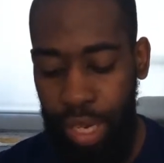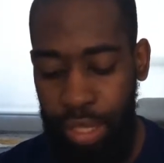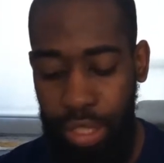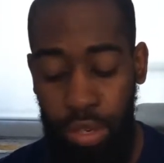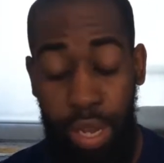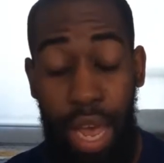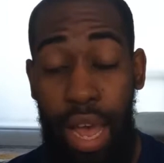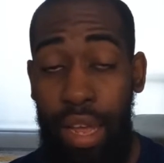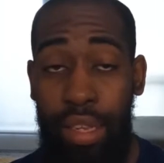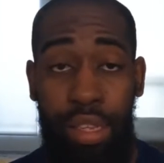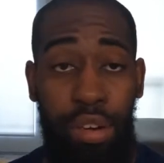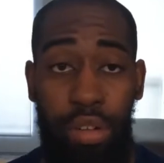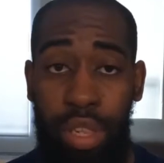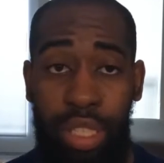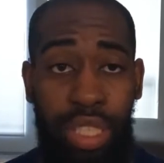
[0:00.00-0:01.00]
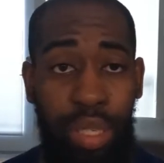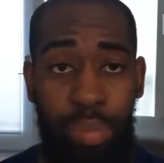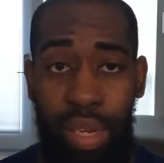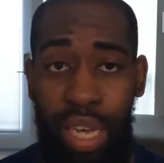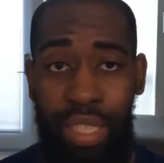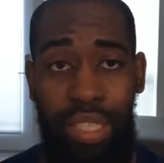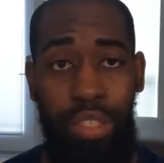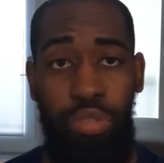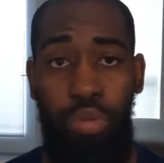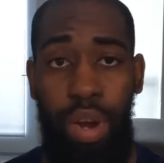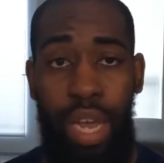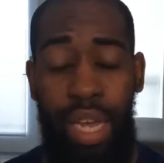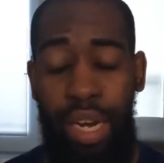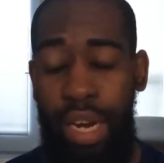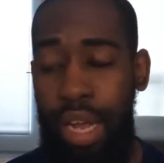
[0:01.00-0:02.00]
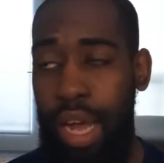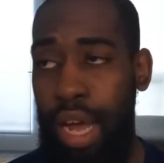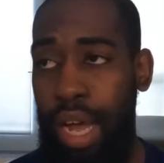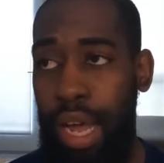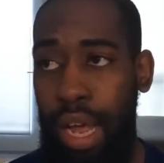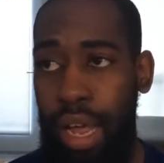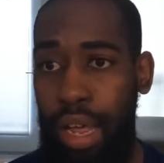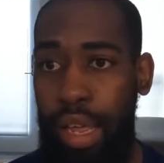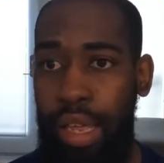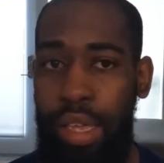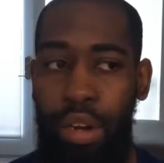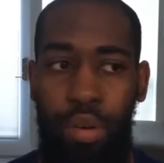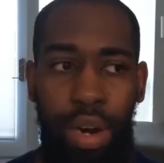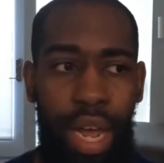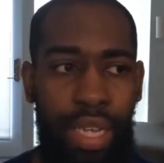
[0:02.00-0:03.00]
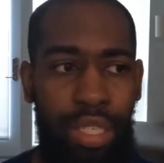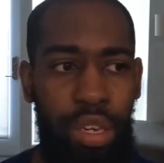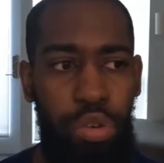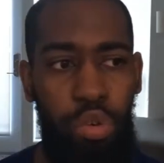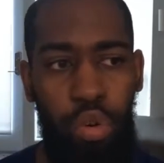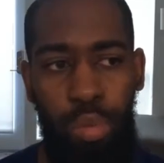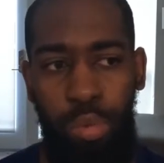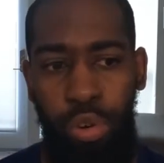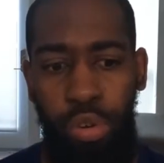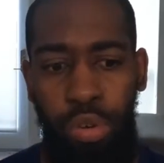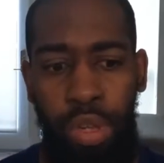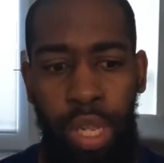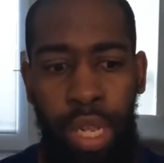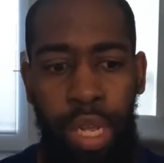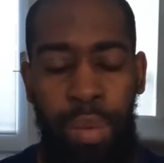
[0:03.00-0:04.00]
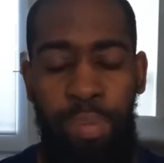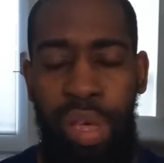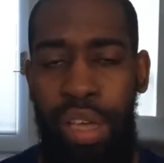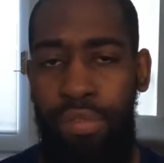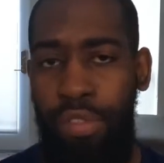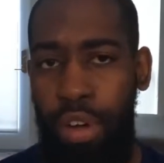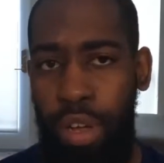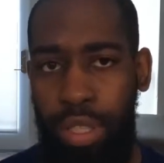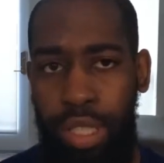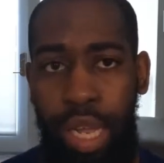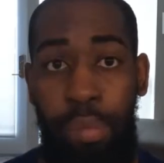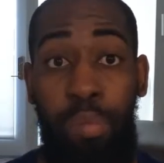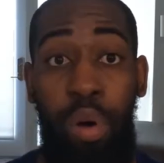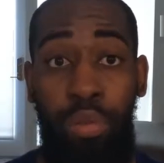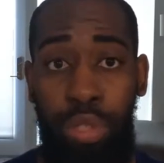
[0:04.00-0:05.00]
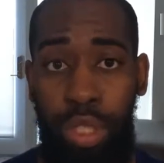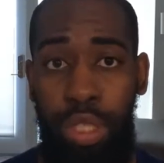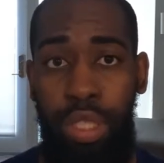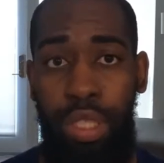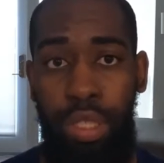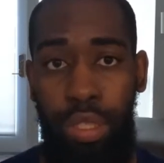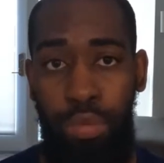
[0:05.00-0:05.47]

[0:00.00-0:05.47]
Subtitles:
So yeah, you know, the GPS is great. You know, it has the normal pitfalls that most